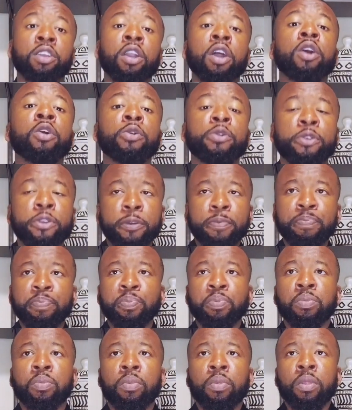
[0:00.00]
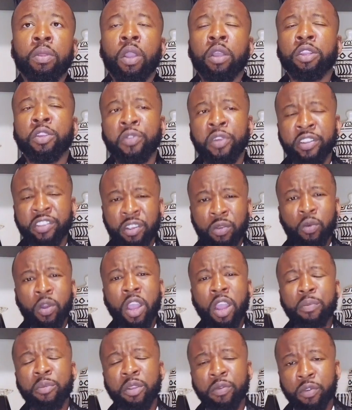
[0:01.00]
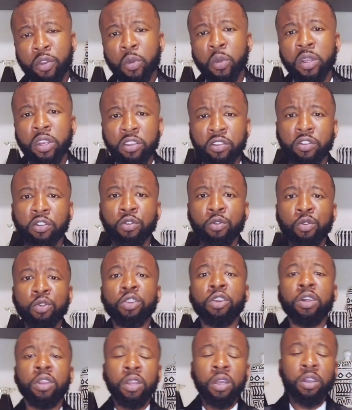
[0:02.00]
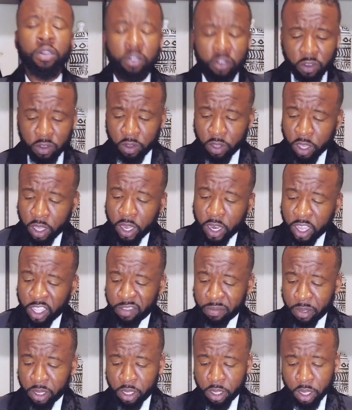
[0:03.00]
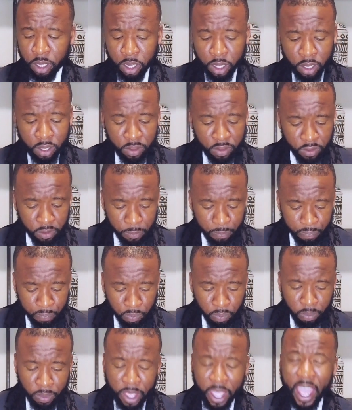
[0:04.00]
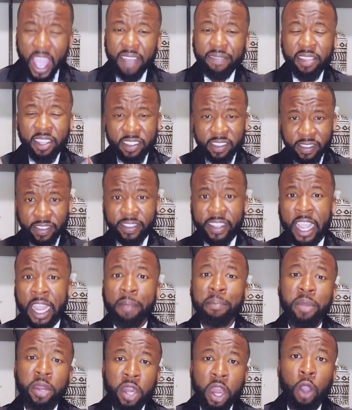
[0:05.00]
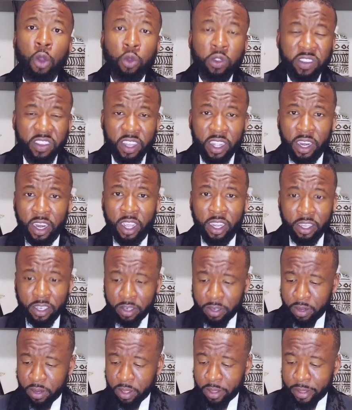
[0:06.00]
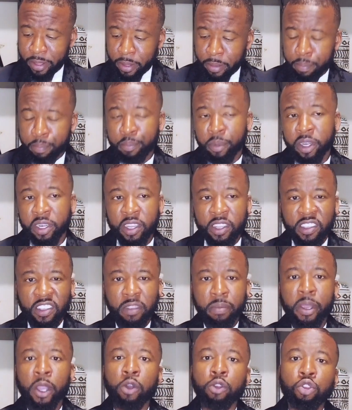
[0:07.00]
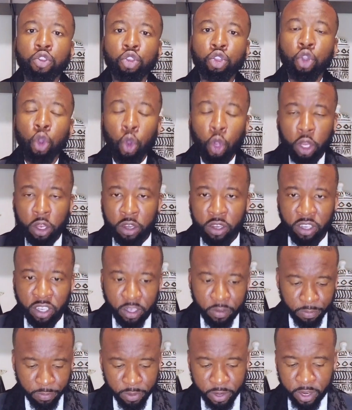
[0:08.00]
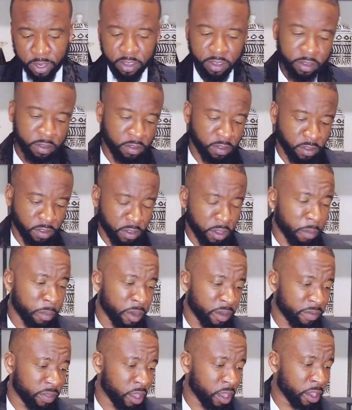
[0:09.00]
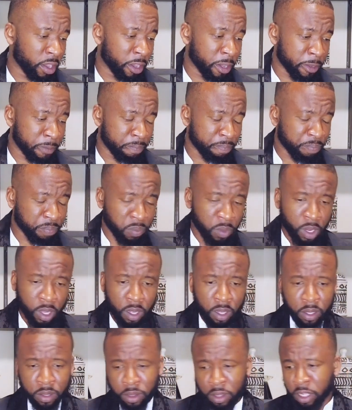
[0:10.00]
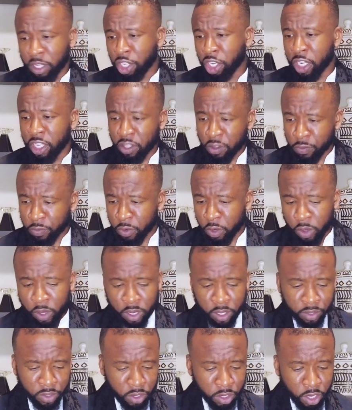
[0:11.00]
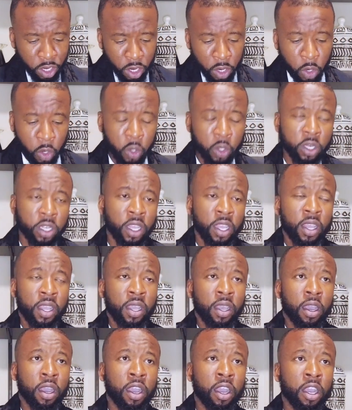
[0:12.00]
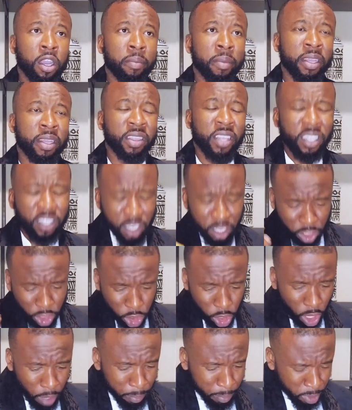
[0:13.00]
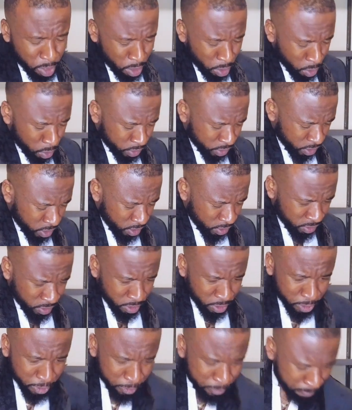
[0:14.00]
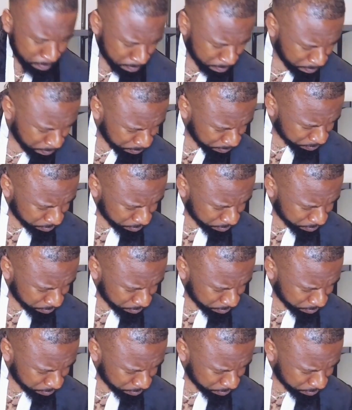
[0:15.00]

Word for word: Gold. The reason why I'm reviewing these two colognes together is because they have the same notes in it, but they smell totally different. Some of them, um, the gentle fluidity gold. Um, I think the top note is um,